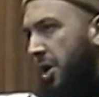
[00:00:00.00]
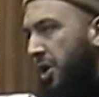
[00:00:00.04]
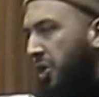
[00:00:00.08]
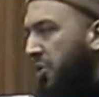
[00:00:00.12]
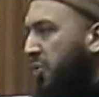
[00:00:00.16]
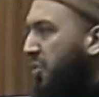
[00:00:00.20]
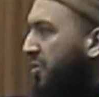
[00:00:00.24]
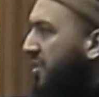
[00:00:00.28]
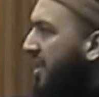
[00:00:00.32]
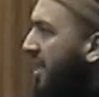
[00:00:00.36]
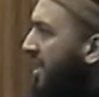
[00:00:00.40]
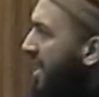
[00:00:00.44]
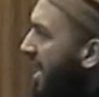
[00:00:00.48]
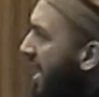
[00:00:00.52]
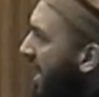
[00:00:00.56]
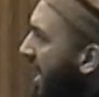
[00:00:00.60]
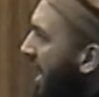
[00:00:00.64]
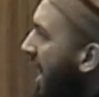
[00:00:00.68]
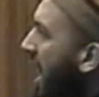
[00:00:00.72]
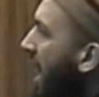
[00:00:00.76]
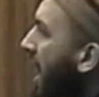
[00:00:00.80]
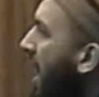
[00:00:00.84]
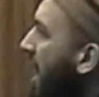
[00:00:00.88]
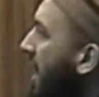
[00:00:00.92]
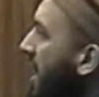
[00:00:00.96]

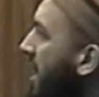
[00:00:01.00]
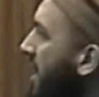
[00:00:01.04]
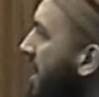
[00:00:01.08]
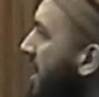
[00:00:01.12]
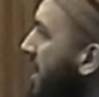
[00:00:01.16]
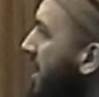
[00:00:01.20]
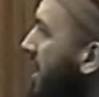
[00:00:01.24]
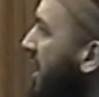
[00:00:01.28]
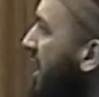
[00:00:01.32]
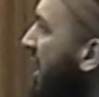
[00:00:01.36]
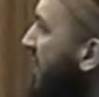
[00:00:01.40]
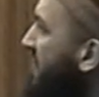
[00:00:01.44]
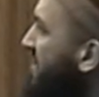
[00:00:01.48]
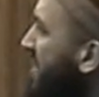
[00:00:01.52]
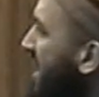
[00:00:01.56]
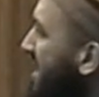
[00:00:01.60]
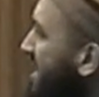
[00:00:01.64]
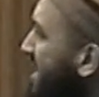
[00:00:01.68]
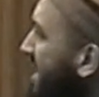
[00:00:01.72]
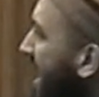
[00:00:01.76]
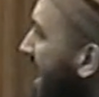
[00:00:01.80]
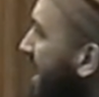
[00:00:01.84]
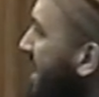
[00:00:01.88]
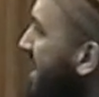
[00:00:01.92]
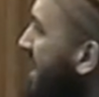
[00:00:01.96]
Yudarika gives
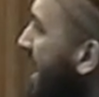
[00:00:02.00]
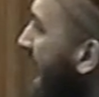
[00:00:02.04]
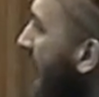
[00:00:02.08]
us that